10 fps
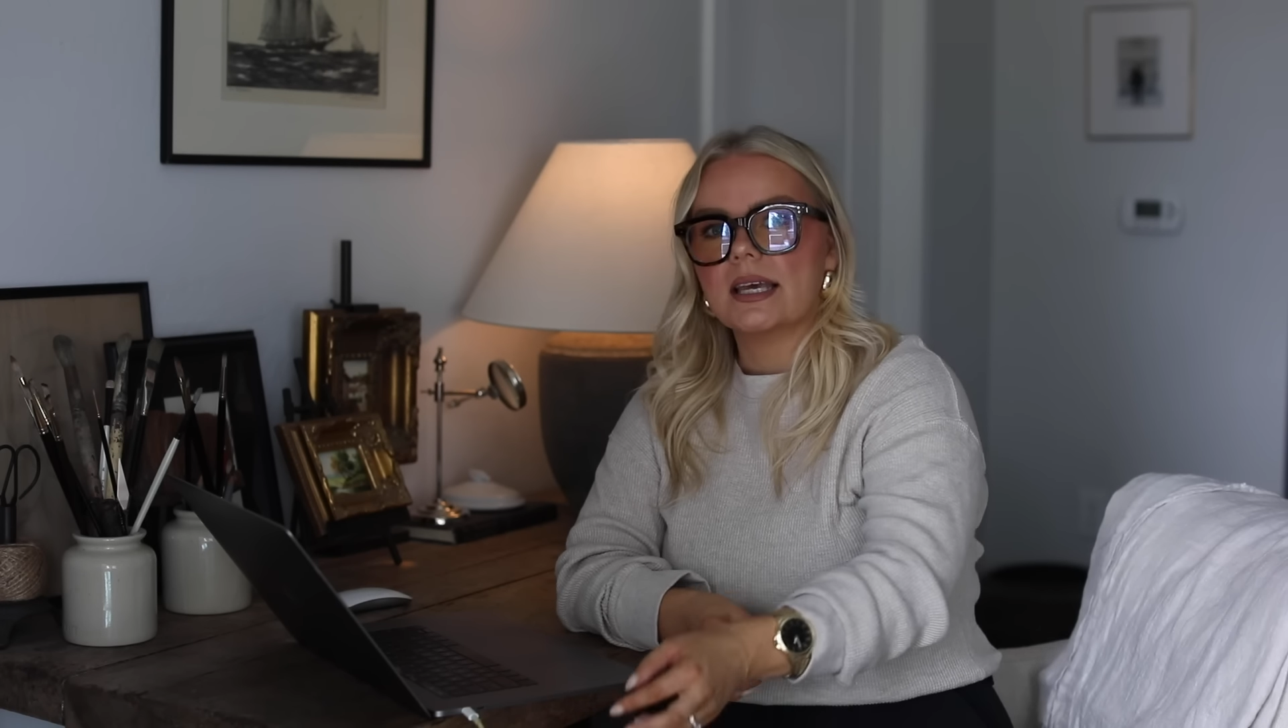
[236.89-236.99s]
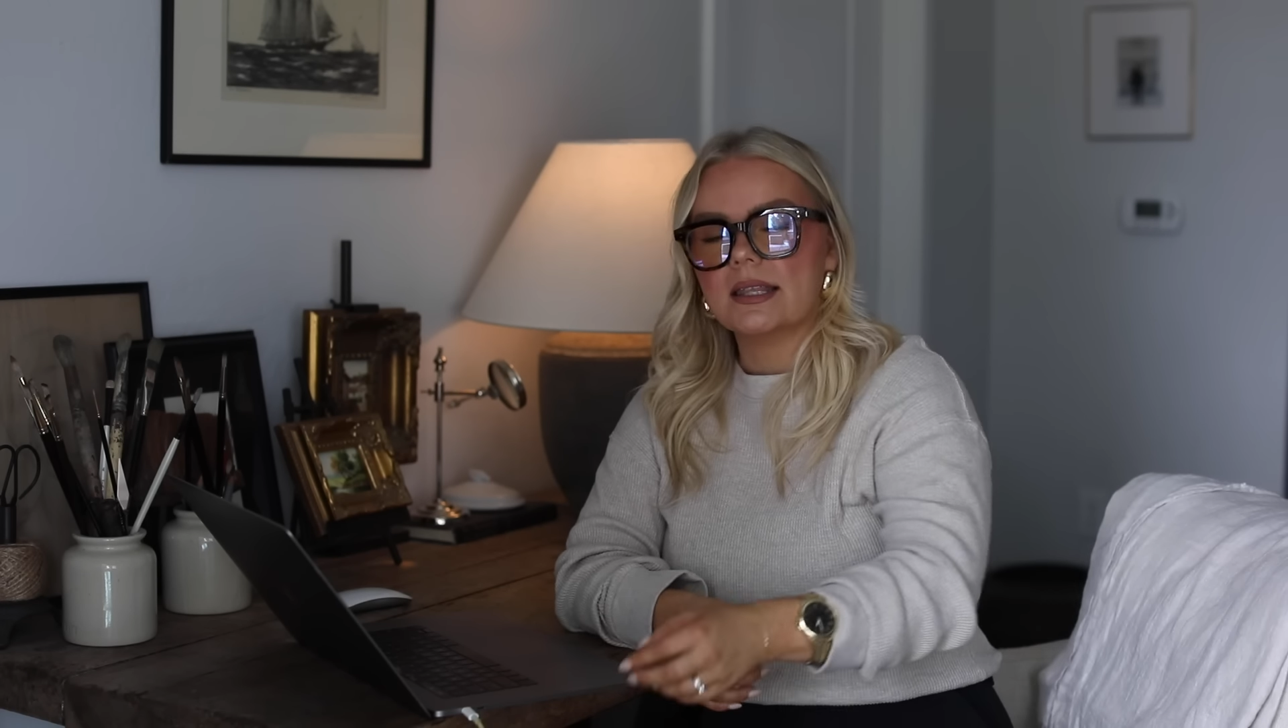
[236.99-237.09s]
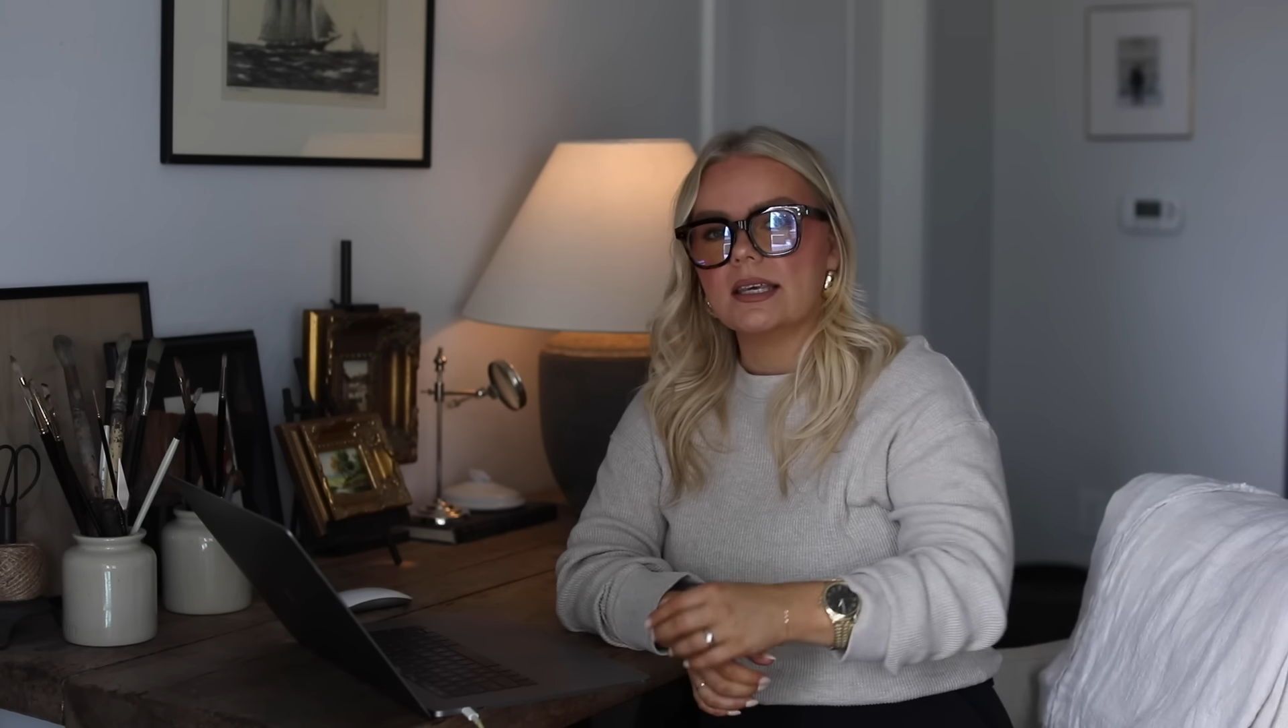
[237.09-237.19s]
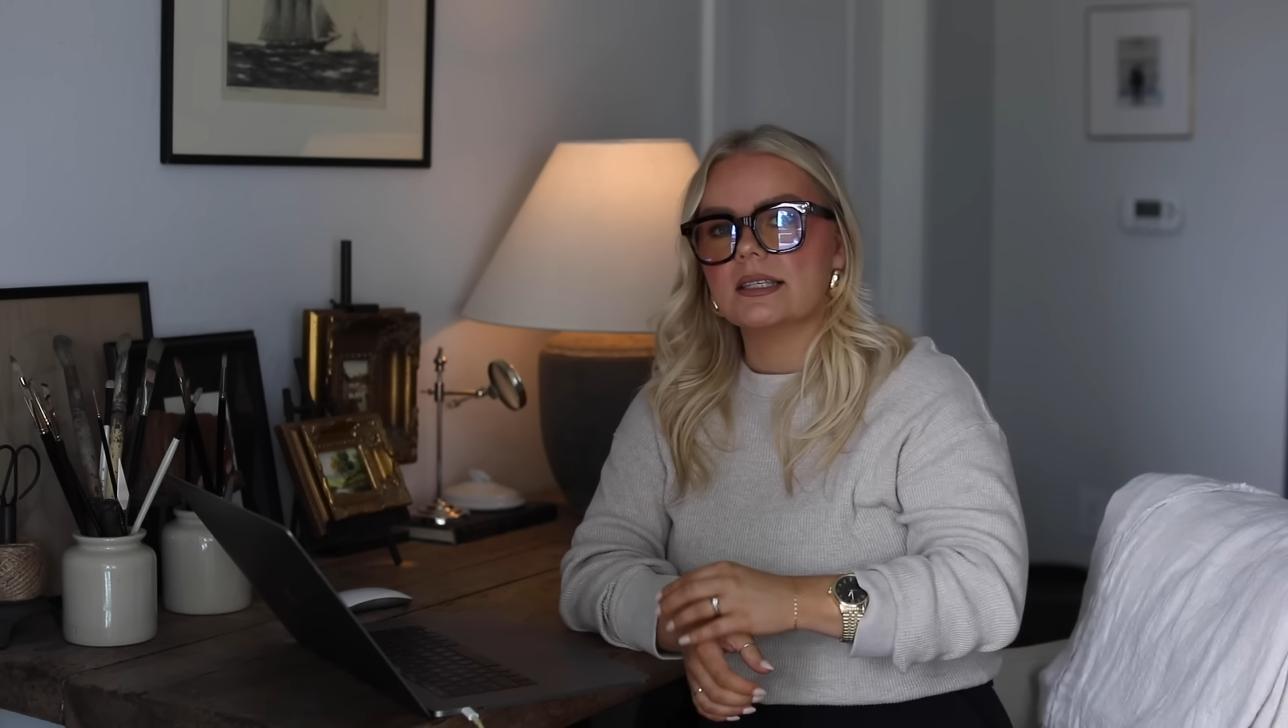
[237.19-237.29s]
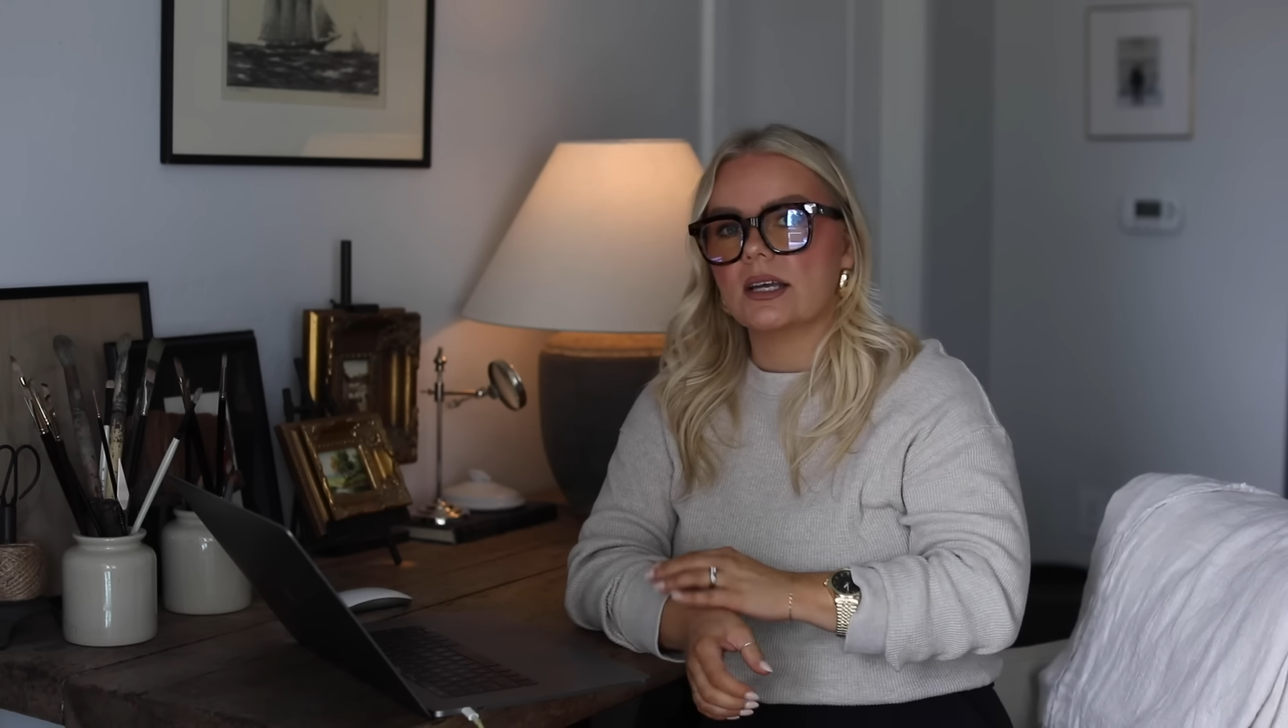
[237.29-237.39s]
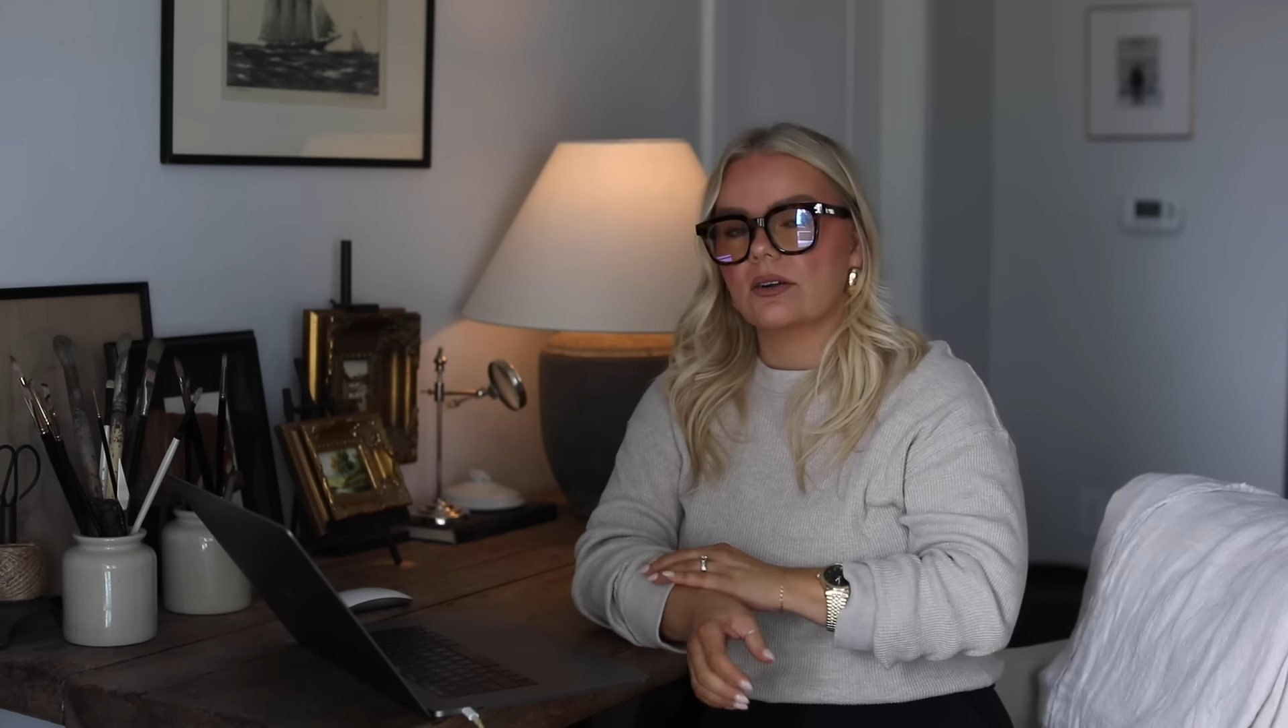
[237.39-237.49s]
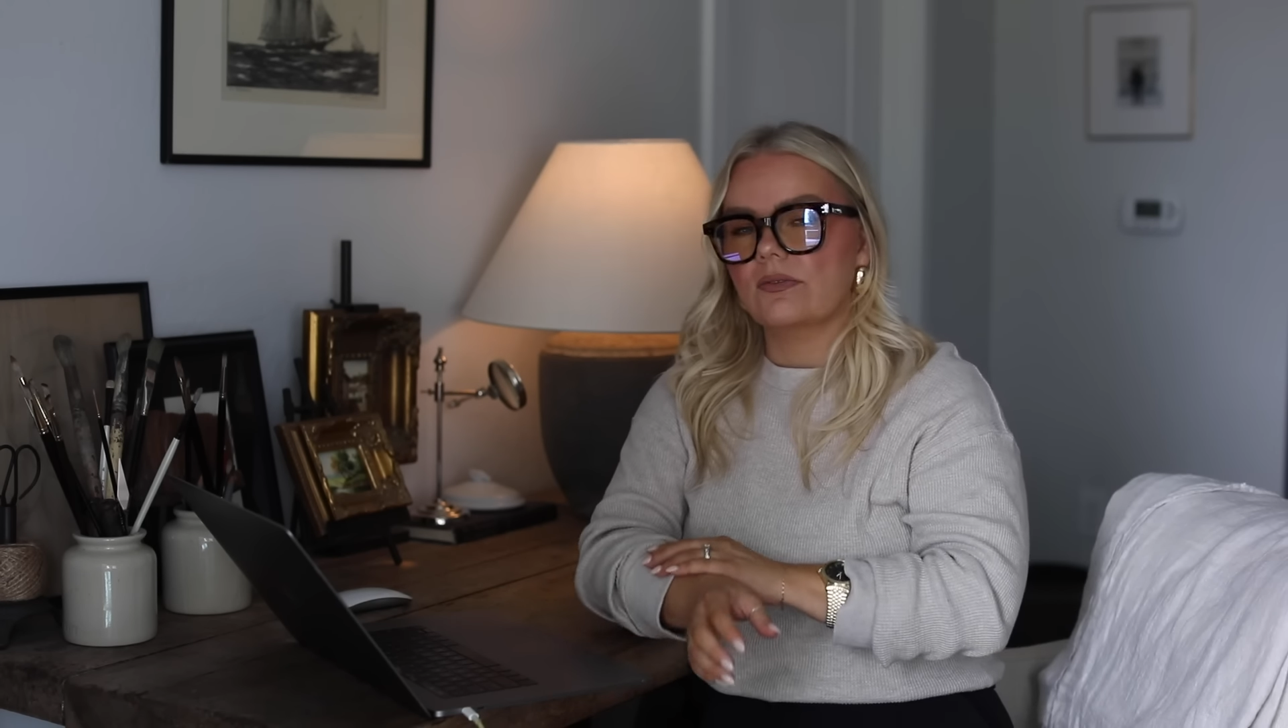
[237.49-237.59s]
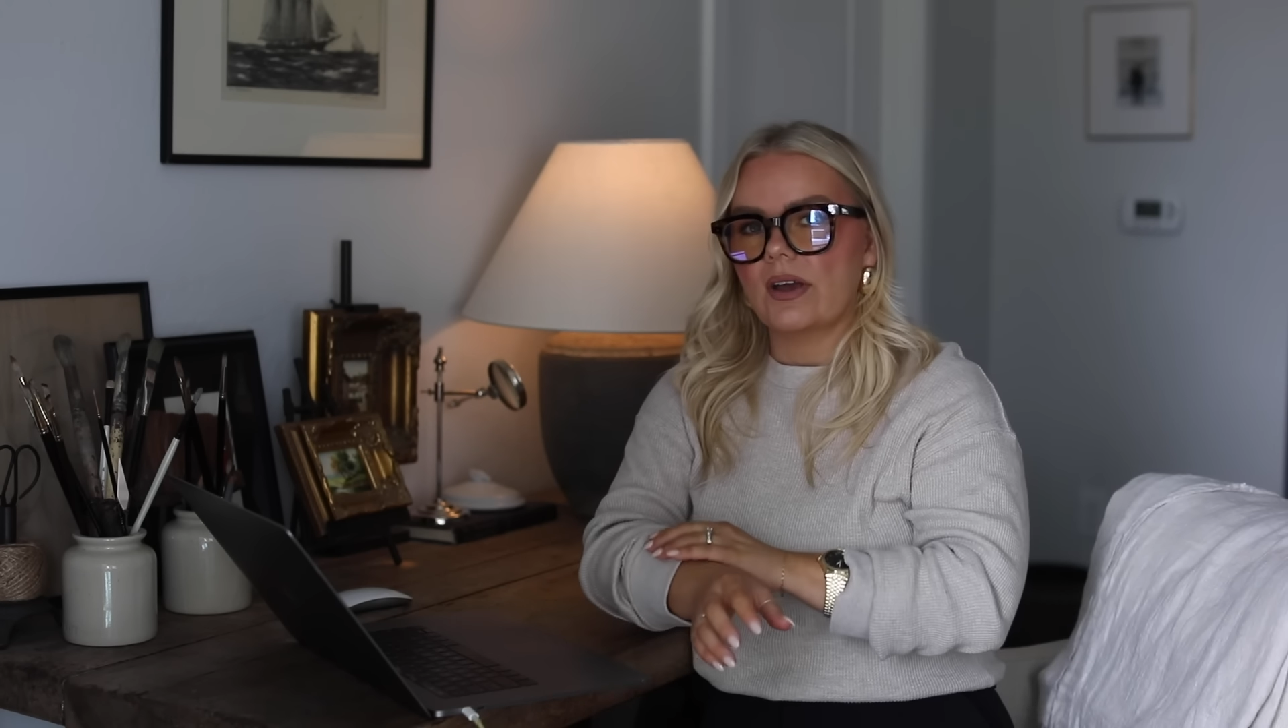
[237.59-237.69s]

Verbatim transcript: like these that are